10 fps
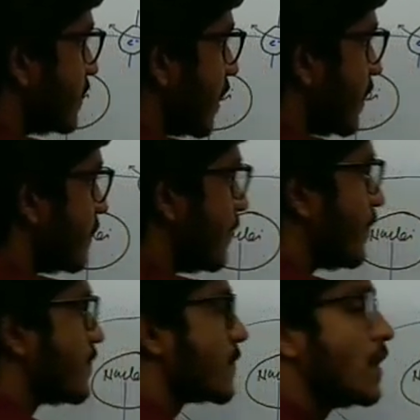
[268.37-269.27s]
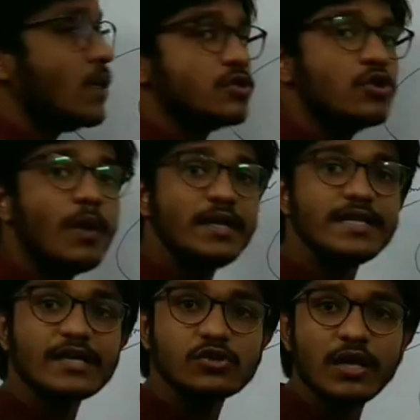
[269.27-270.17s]
this side. So what is
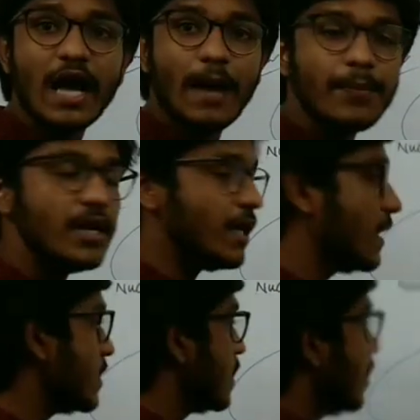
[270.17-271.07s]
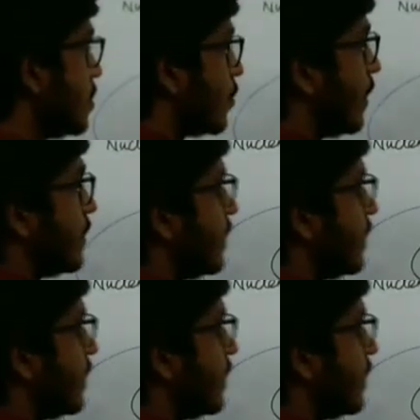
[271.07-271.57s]
actually happening when